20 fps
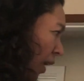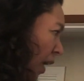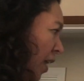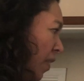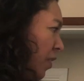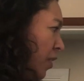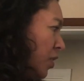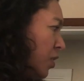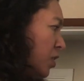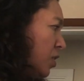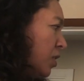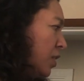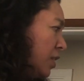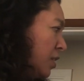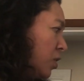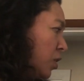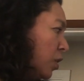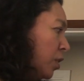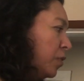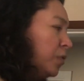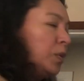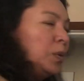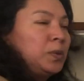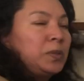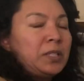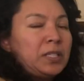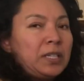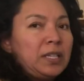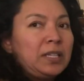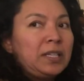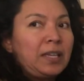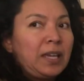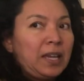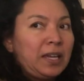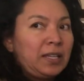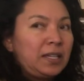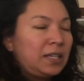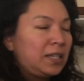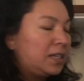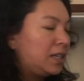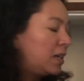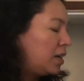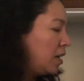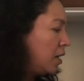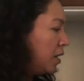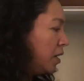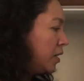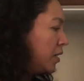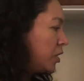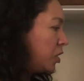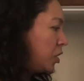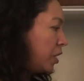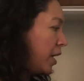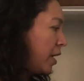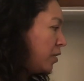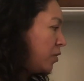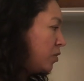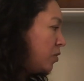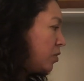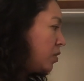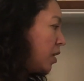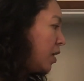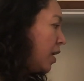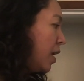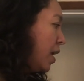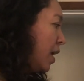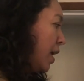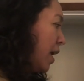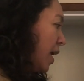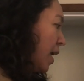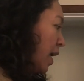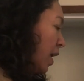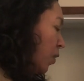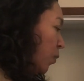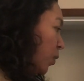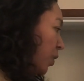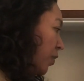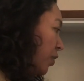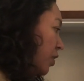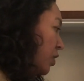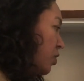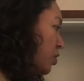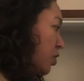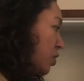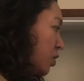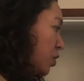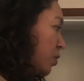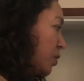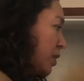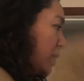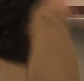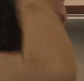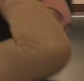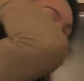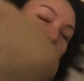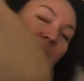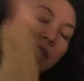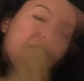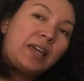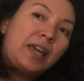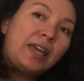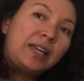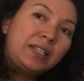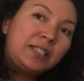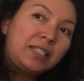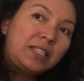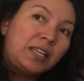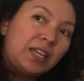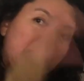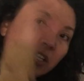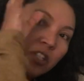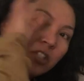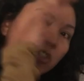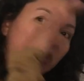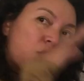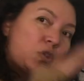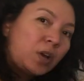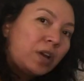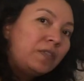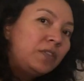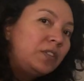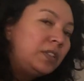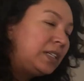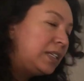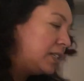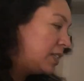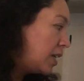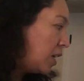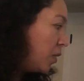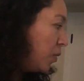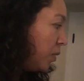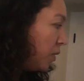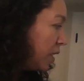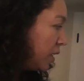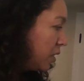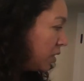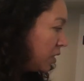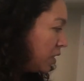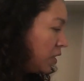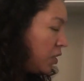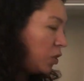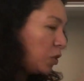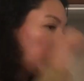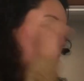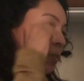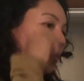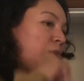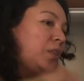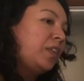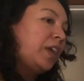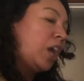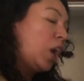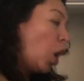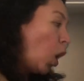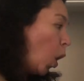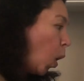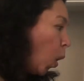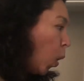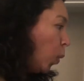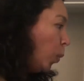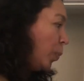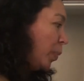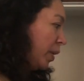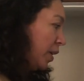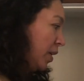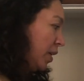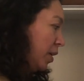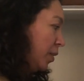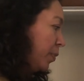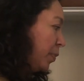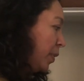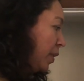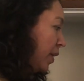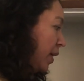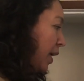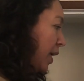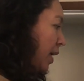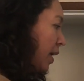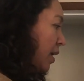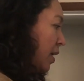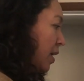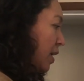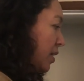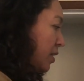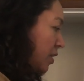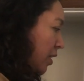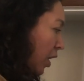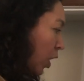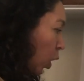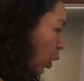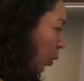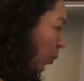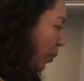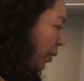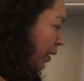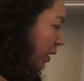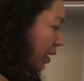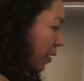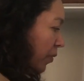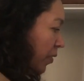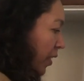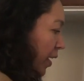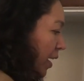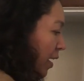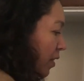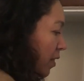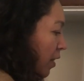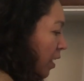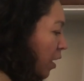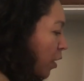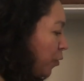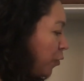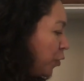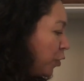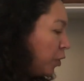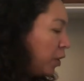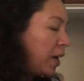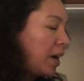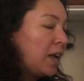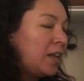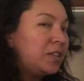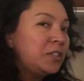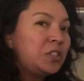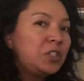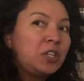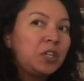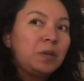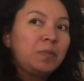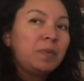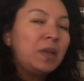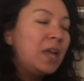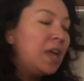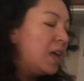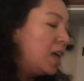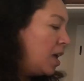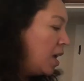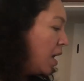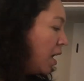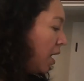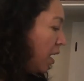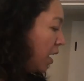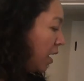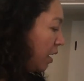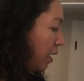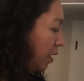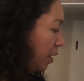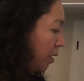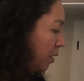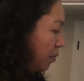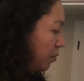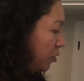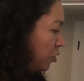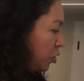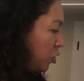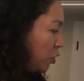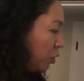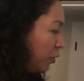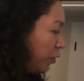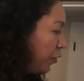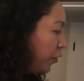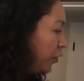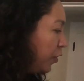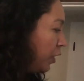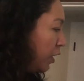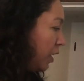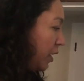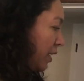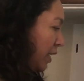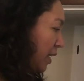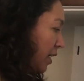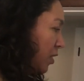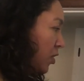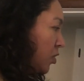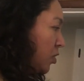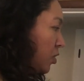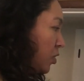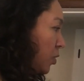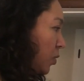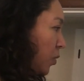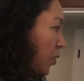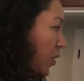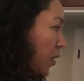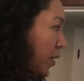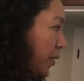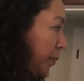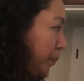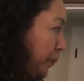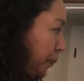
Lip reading: And these are voltage gated channels. And what they do is, as the ACH is traveling down the T-tubule, they open up. And as they open up, they allow for calcium to flood into the